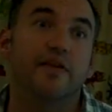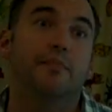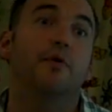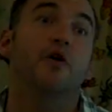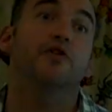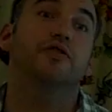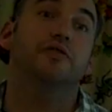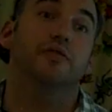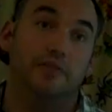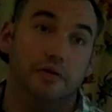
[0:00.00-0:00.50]
I don't
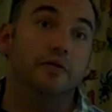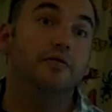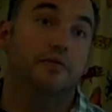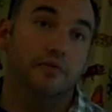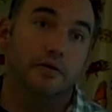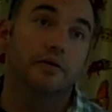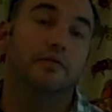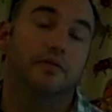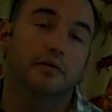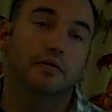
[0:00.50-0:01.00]
see how
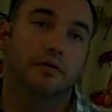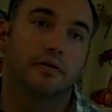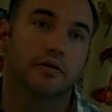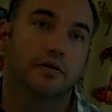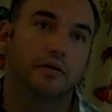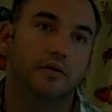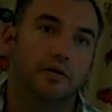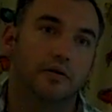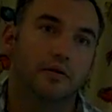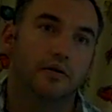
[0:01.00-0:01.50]
you get
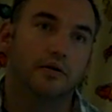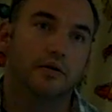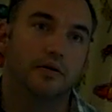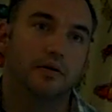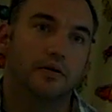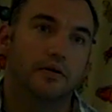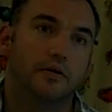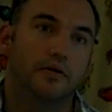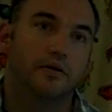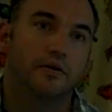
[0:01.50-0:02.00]
from
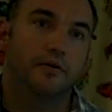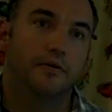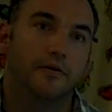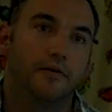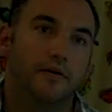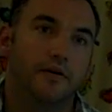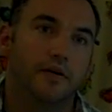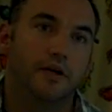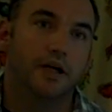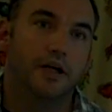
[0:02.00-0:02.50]

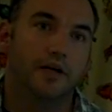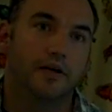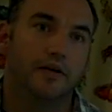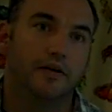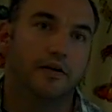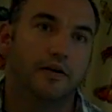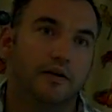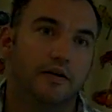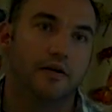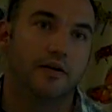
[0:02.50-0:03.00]
the
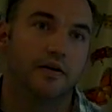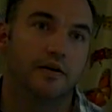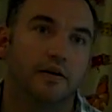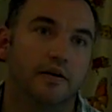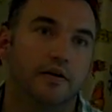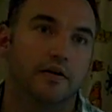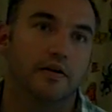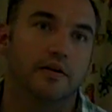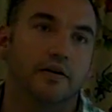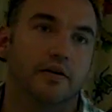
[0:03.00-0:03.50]
horizontal
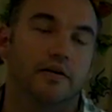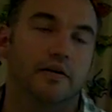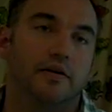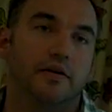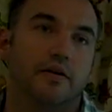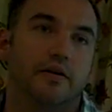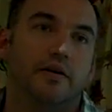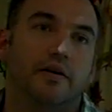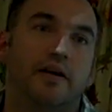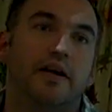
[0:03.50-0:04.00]
thing
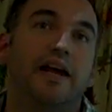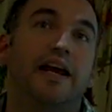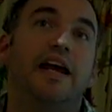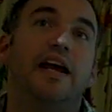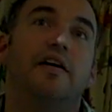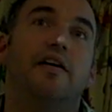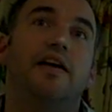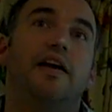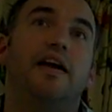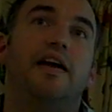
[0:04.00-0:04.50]
to
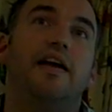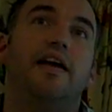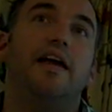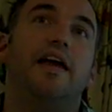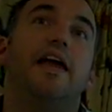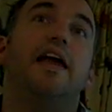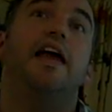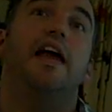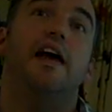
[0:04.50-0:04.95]
multiplication.